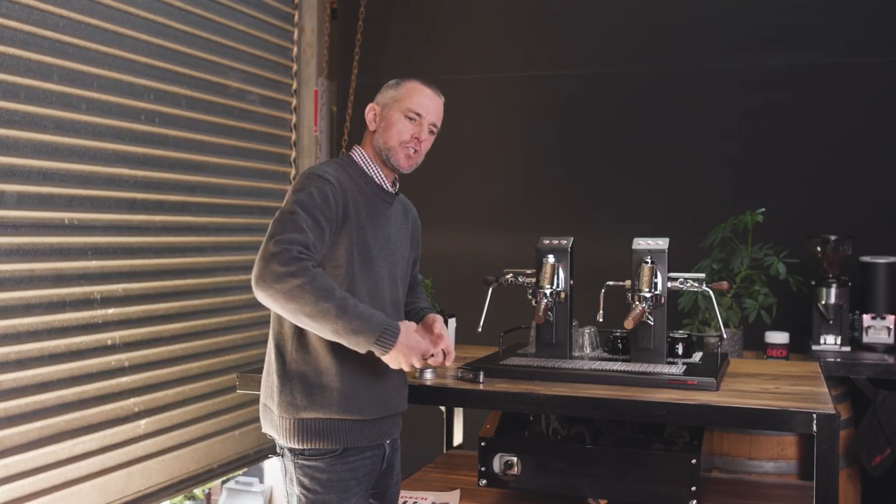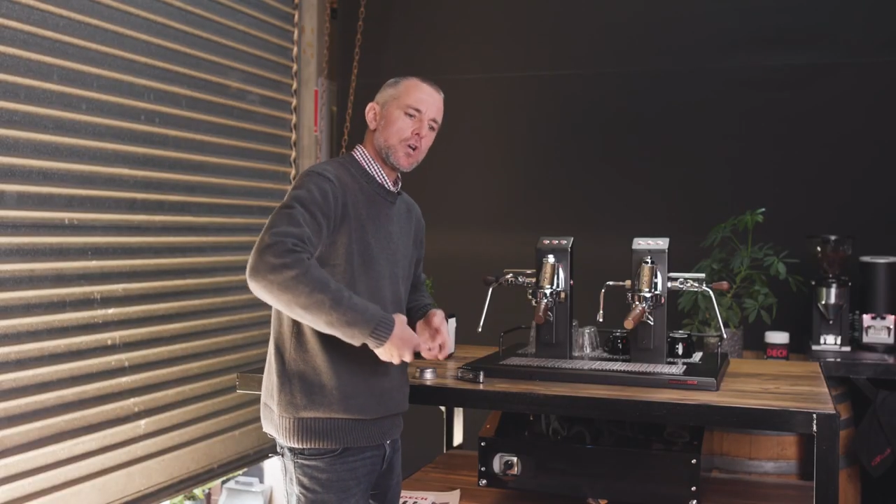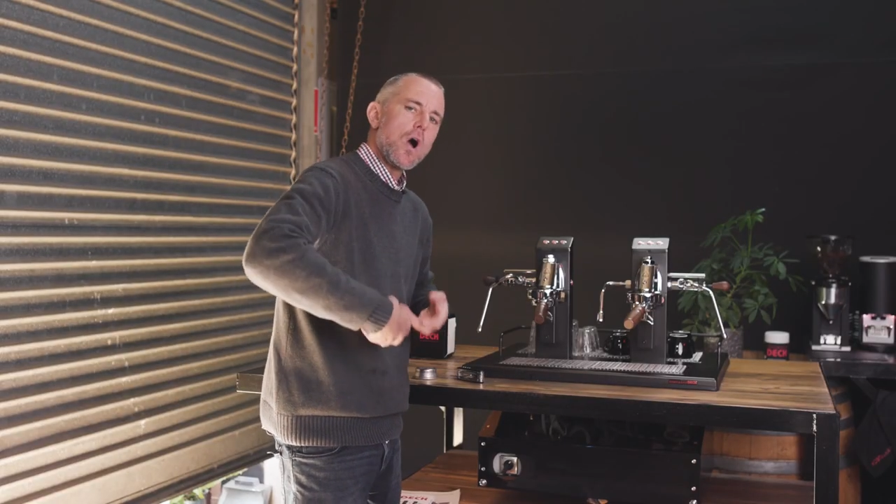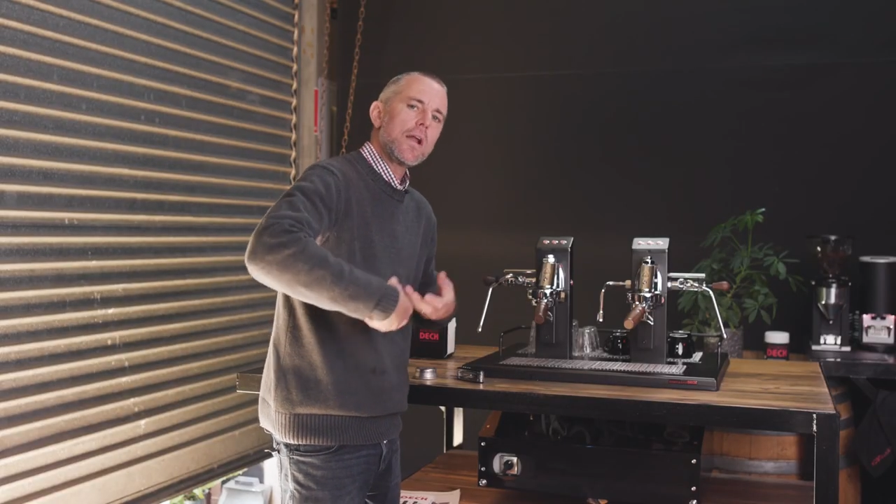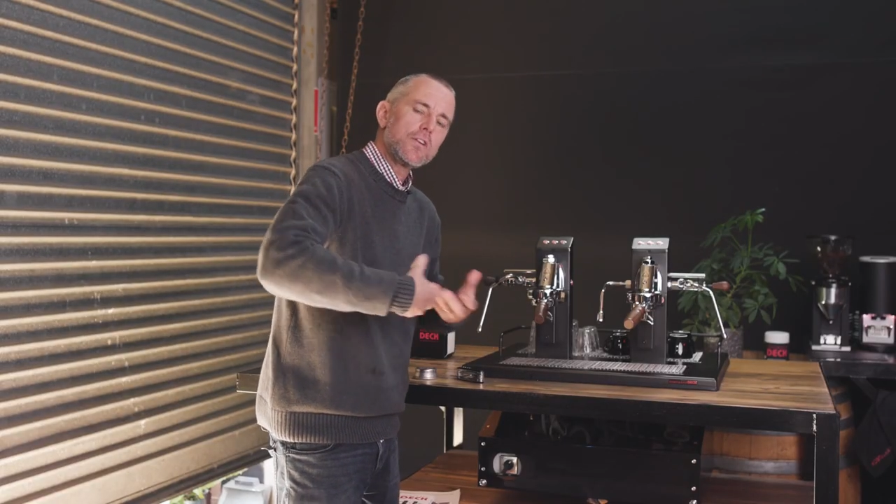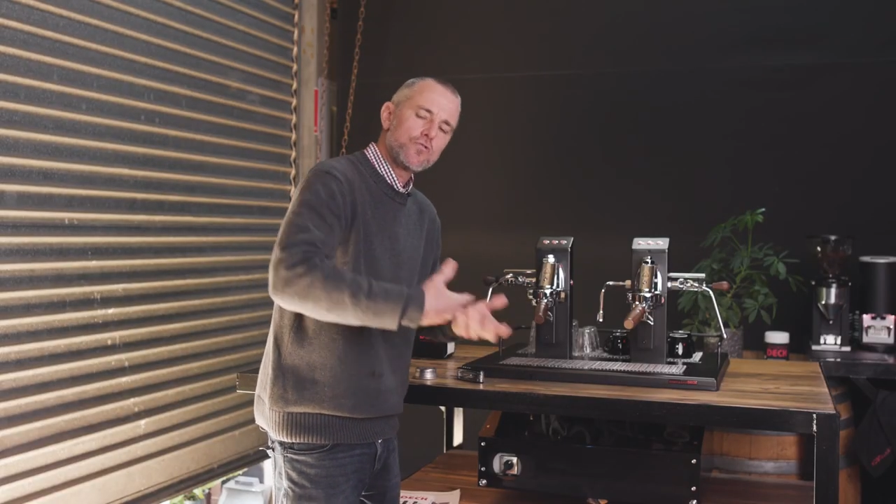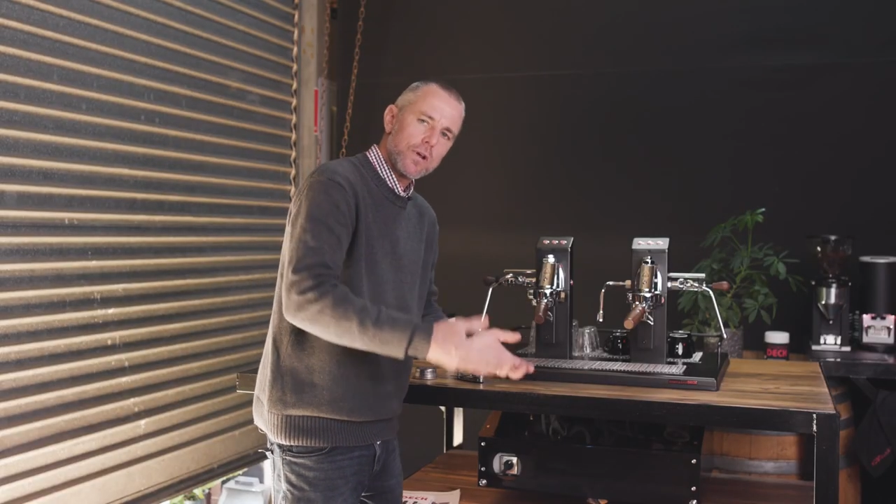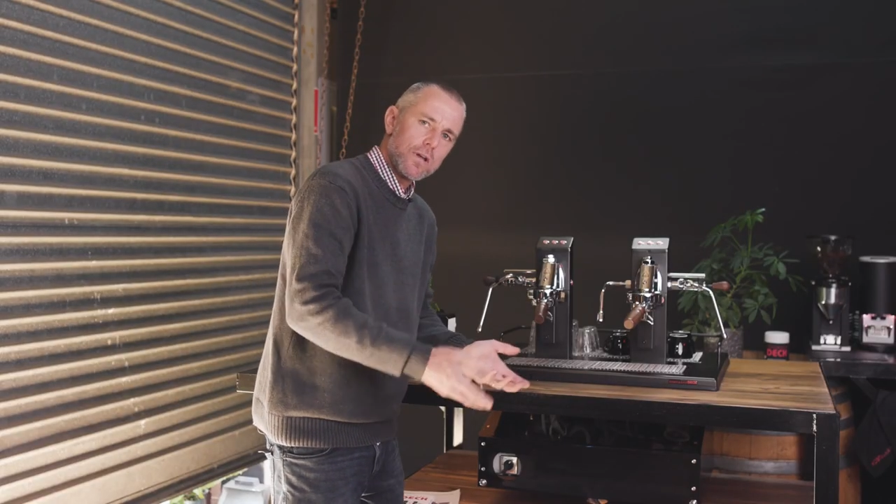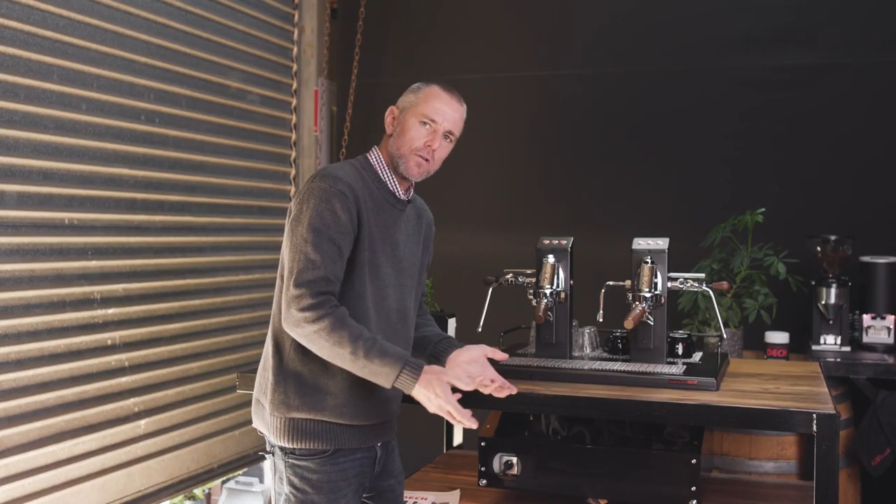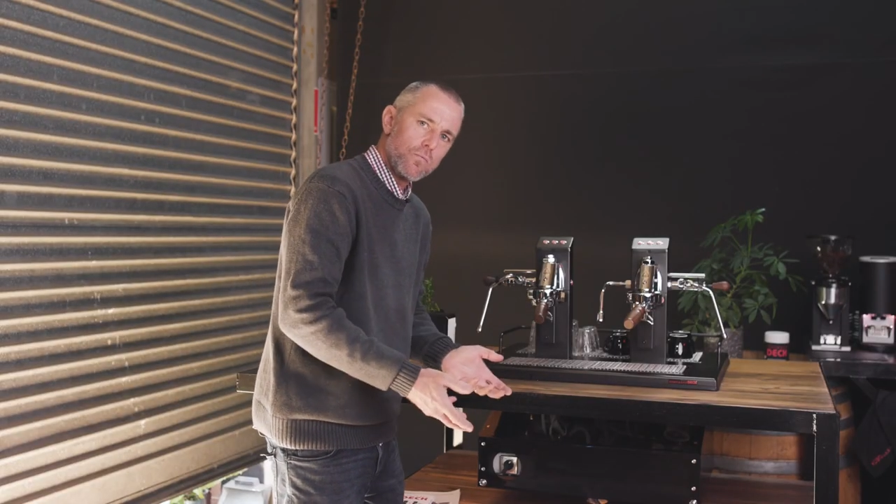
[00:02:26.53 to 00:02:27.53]
tiny
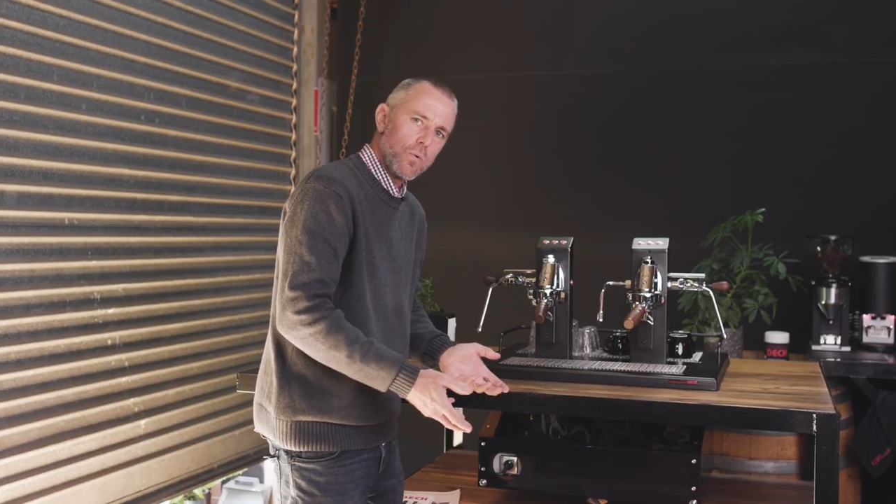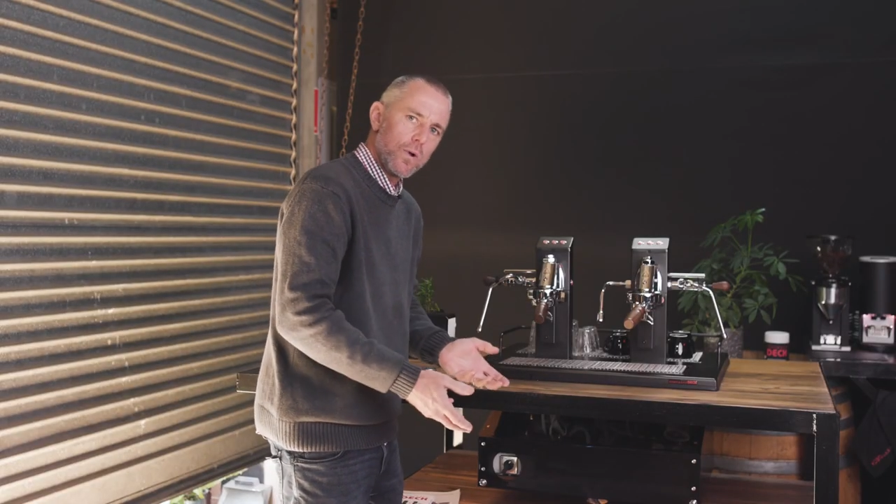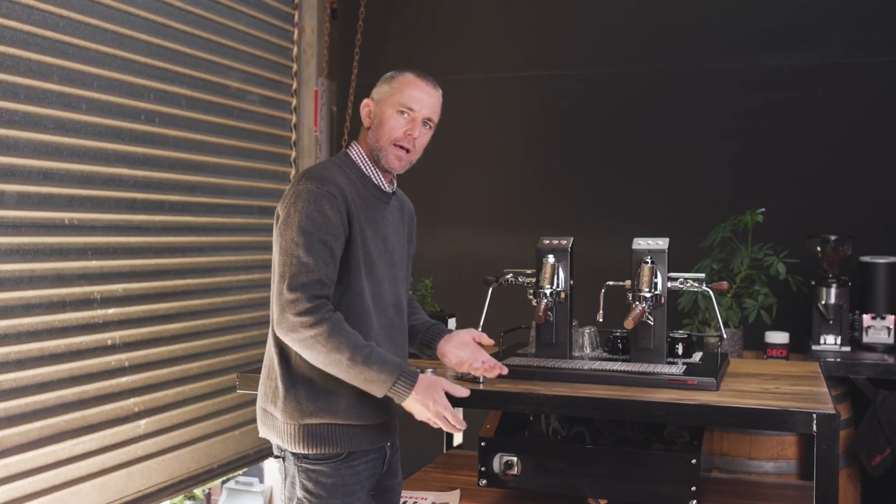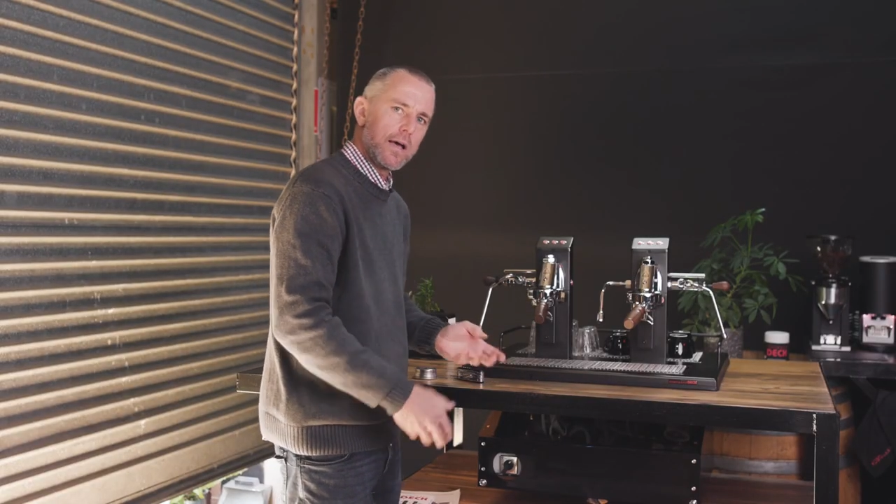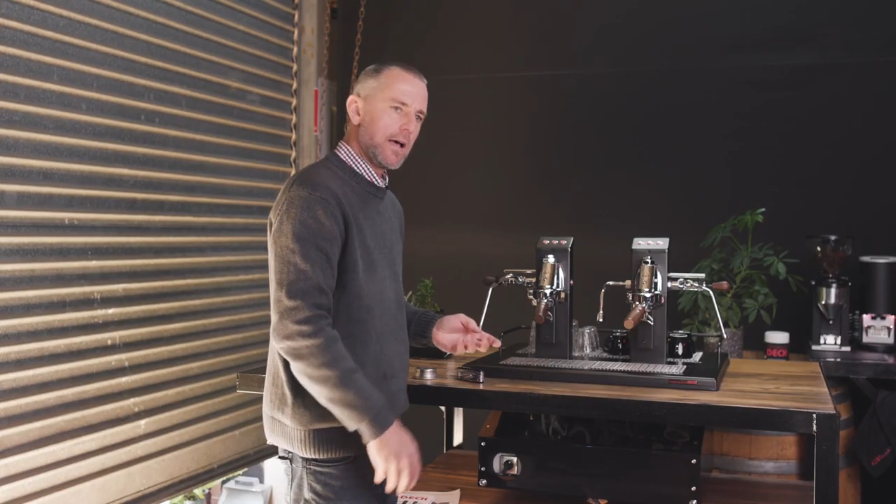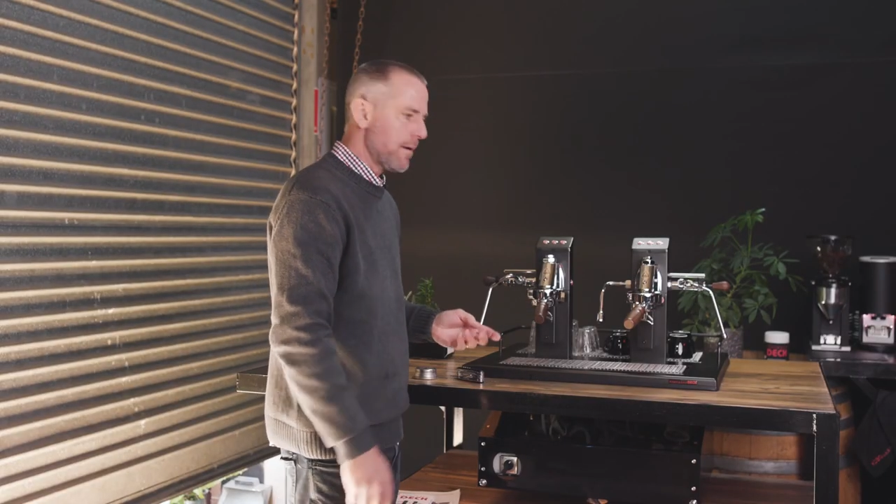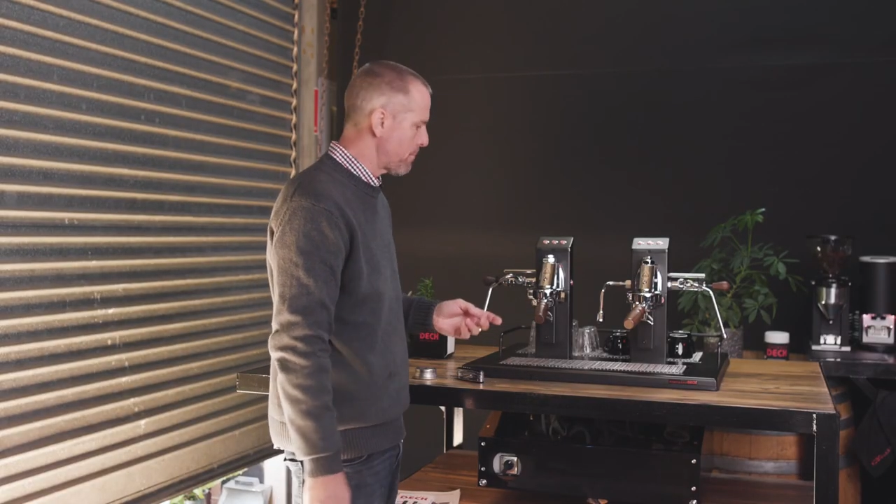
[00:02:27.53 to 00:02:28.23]
trickle of water